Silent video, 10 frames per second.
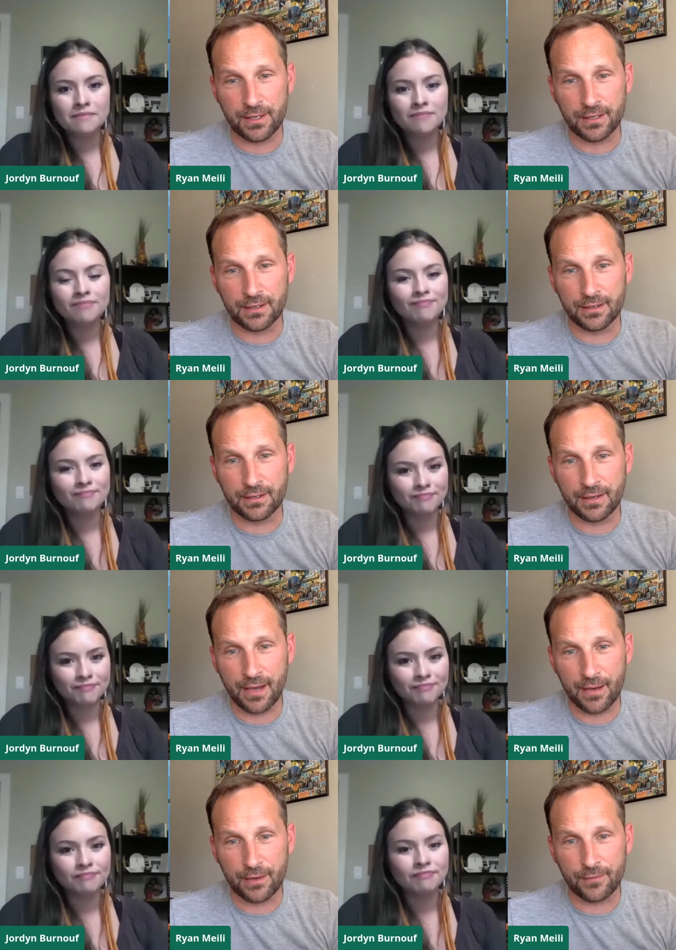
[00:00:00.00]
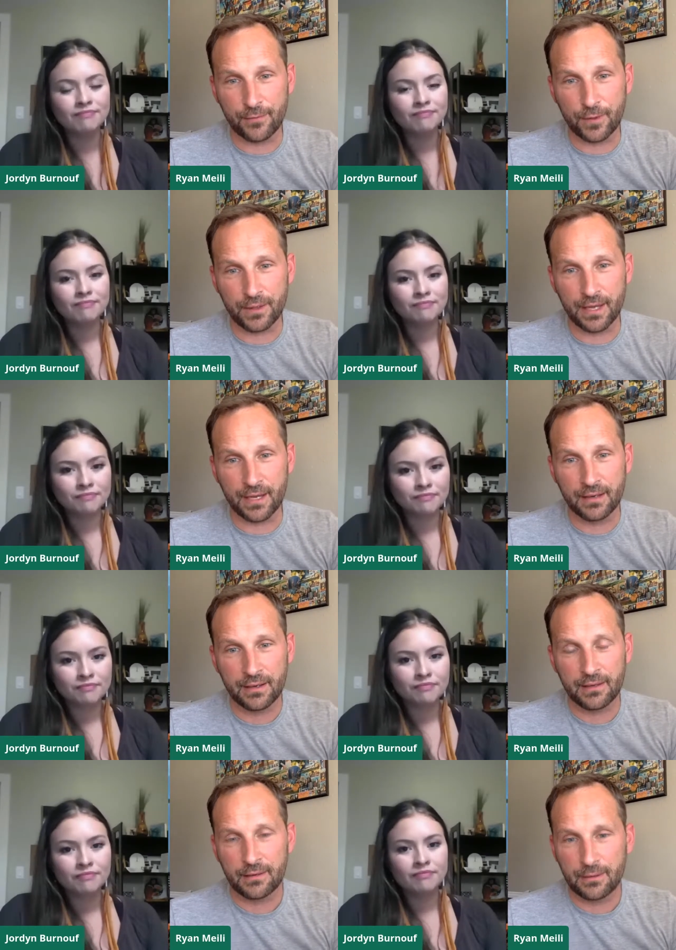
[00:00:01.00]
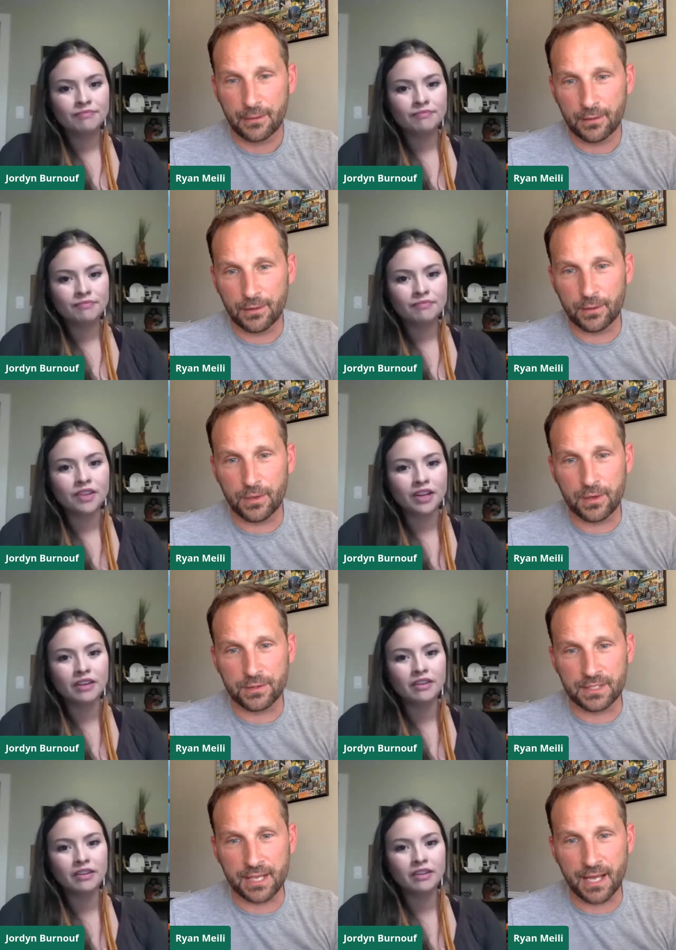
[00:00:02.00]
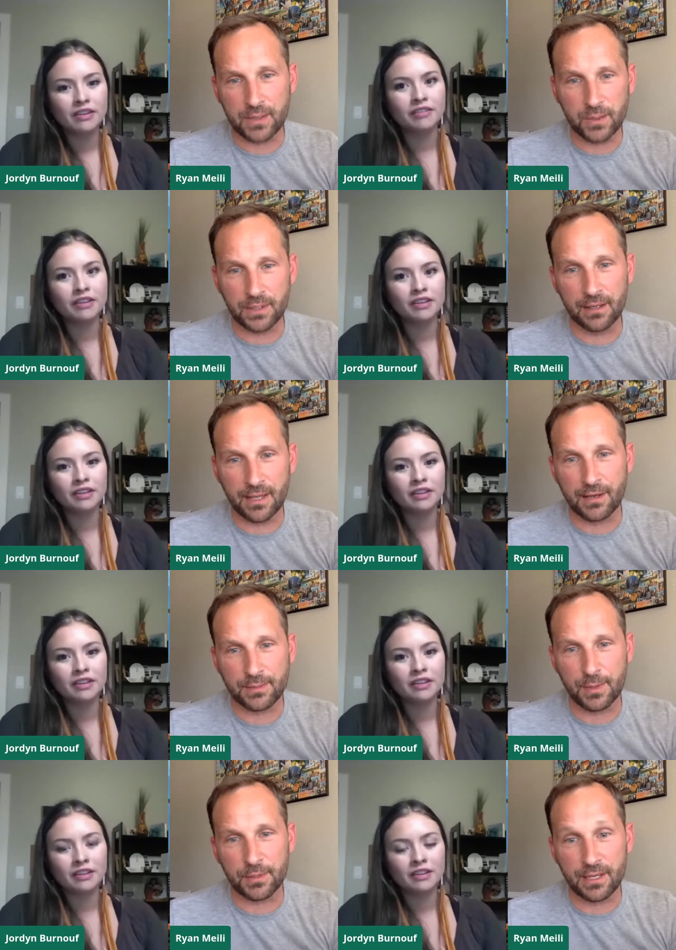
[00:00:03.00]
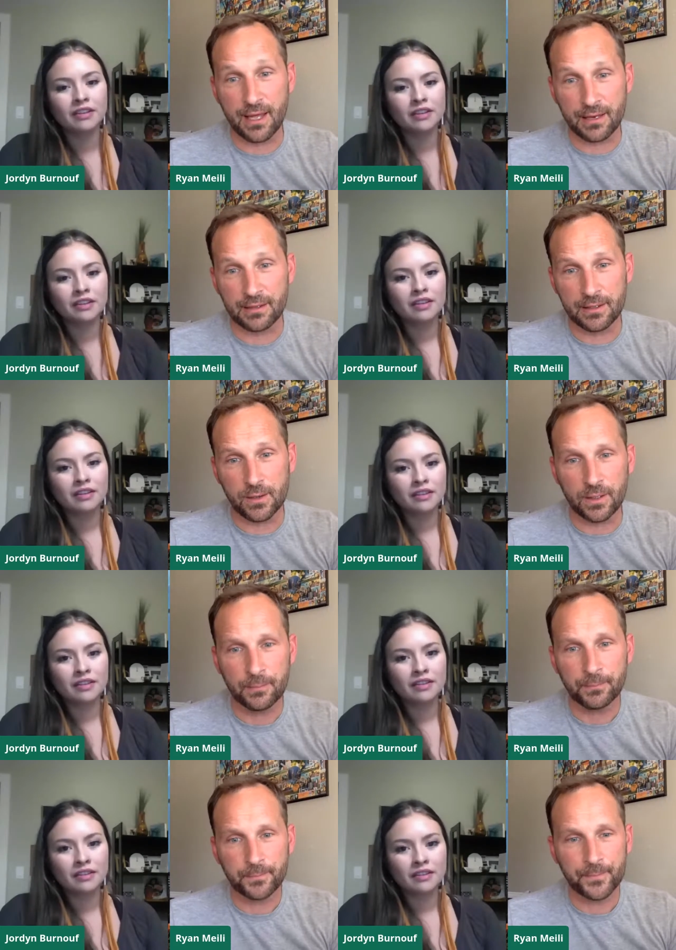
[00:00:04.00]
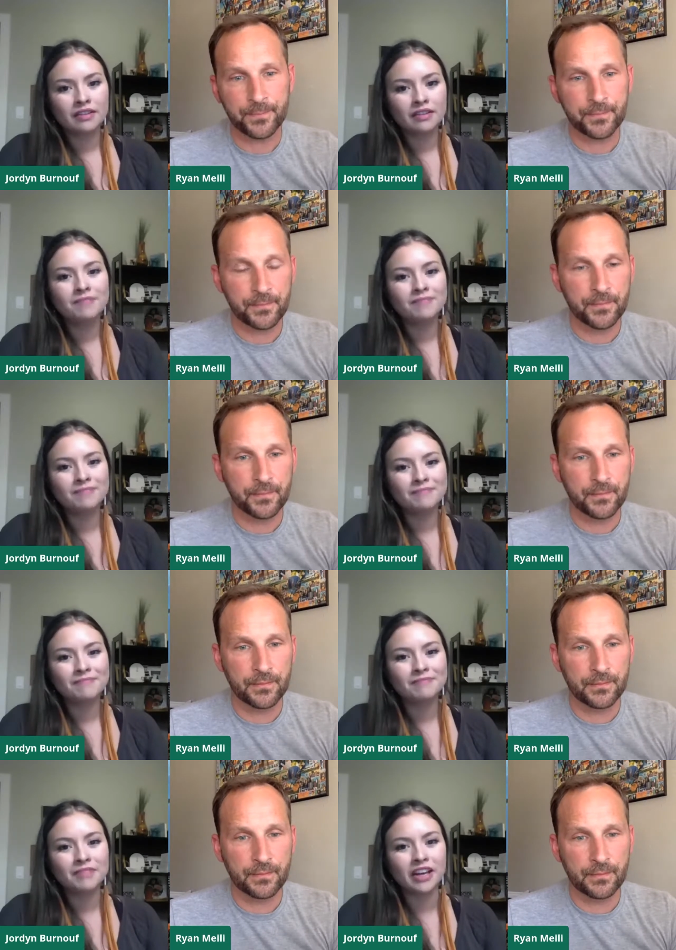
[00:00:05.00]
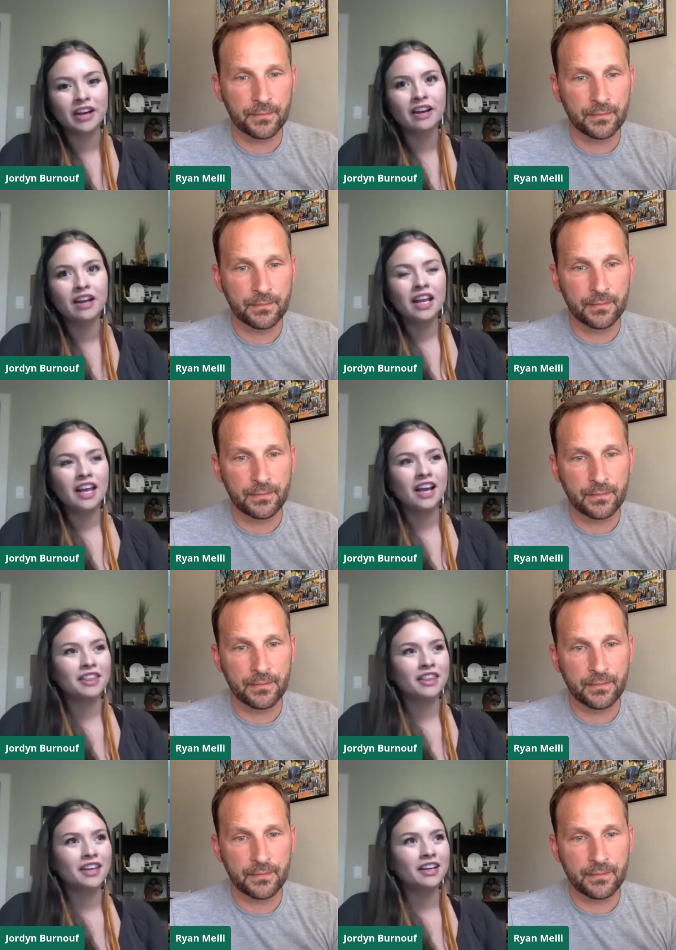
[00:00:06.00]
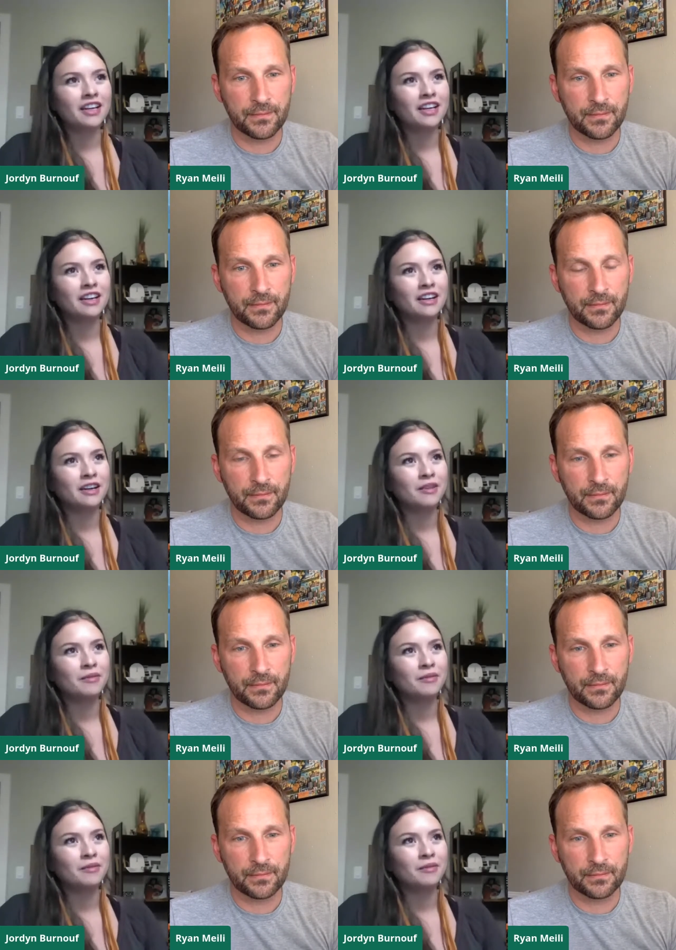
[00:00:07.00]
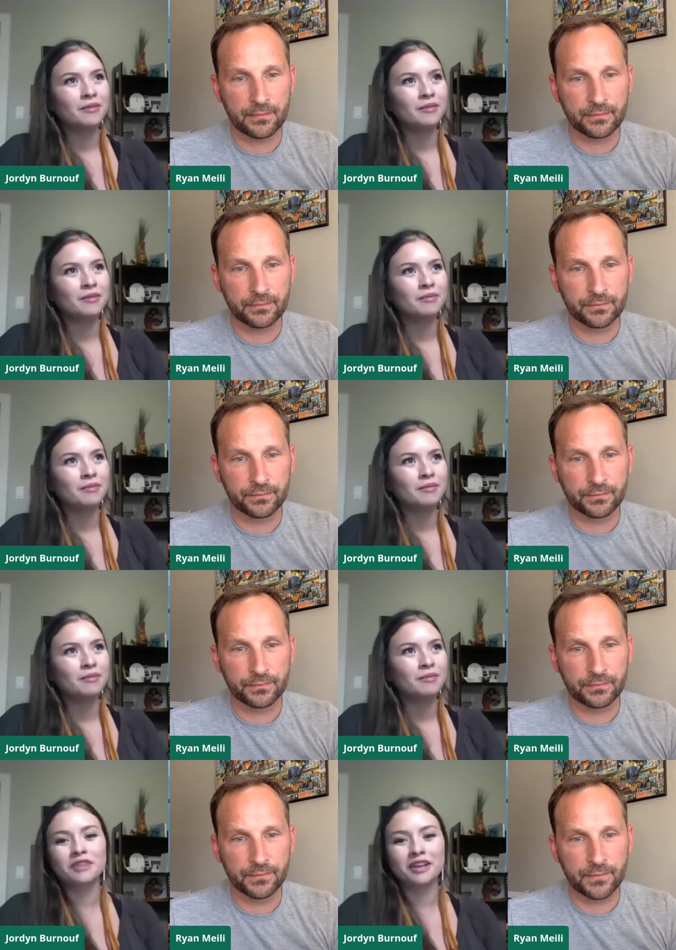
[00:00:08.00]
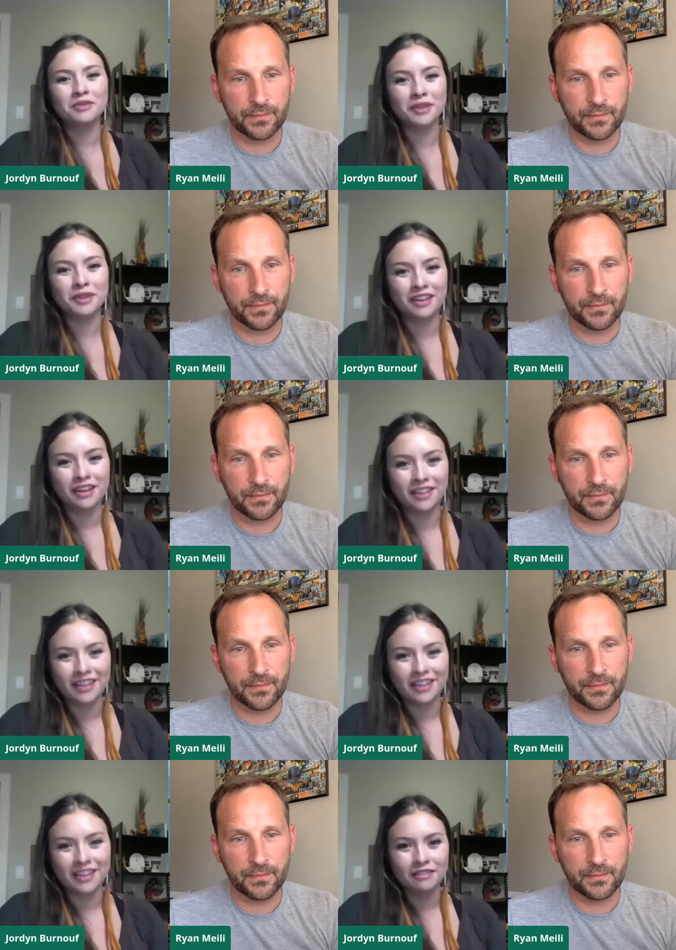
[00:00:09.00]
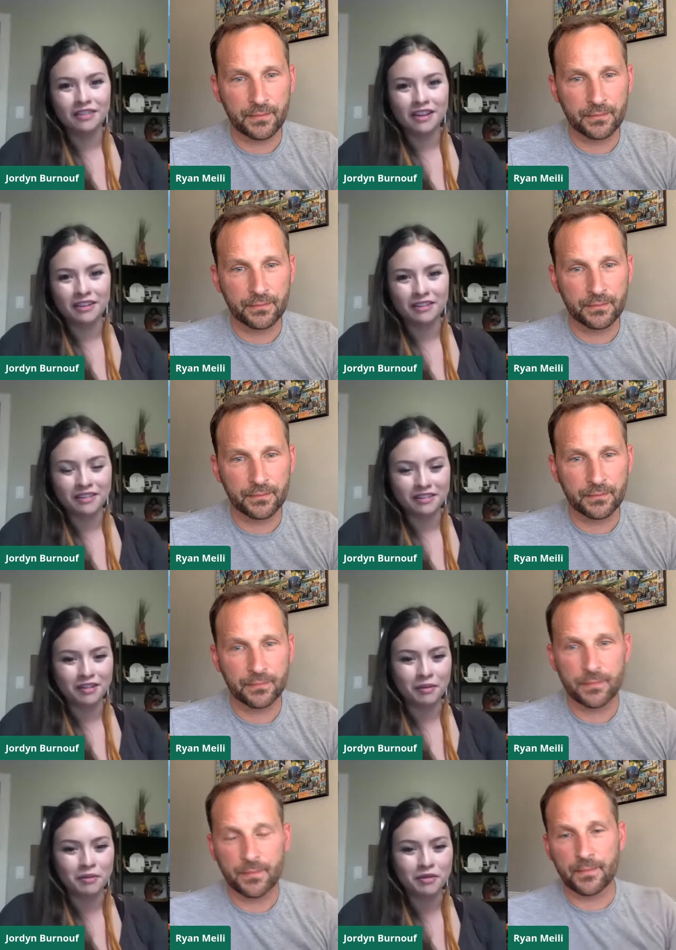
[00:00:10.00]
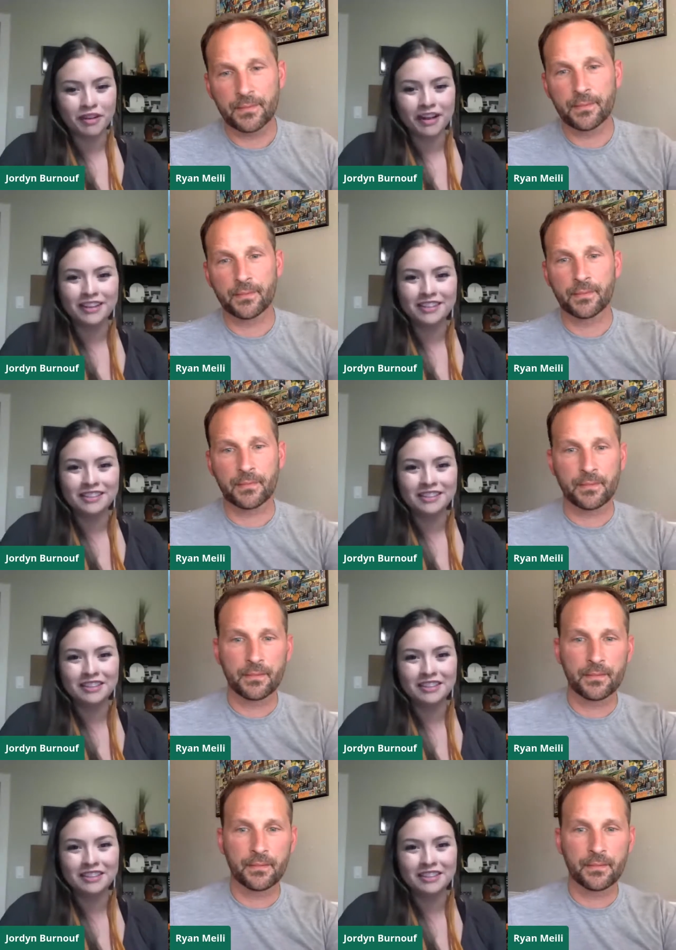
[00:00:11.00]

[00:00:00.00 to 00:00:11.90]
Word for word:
Speaker 1: do you how do you afford that? the Renew Saskatchewan allows people to get in the door.
Speaker 2: Yeah, I think um, yeah, that's that's one thing that that I've come to find is